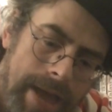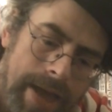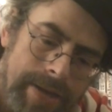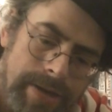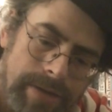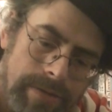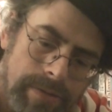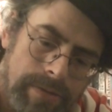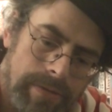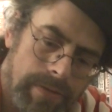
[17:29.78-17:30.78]
I
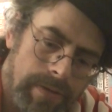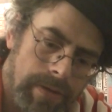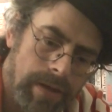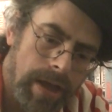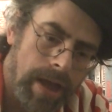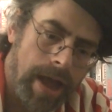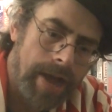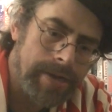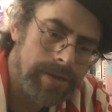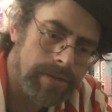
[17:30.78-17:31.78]
don't
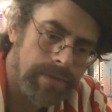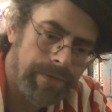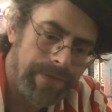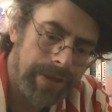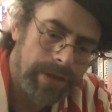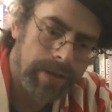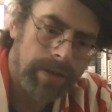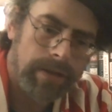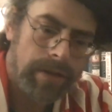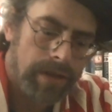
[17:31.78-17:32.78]
I don't
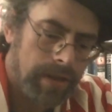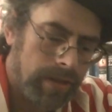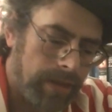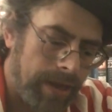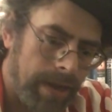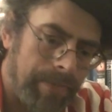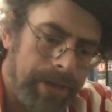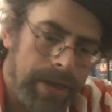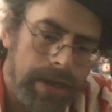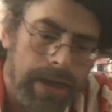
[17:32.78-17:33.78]
feel like
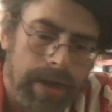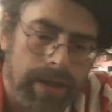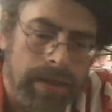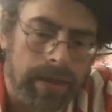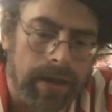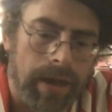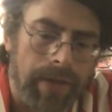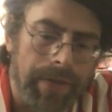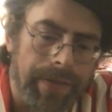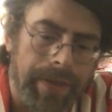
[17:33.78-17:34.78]
I'm getting anything
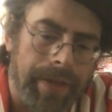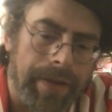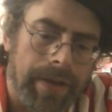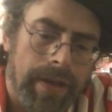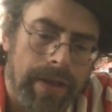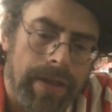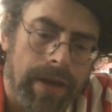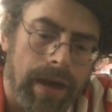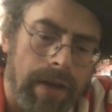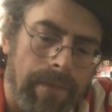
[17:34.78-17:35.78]
other than
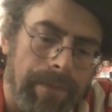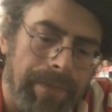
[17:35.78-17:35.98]
um,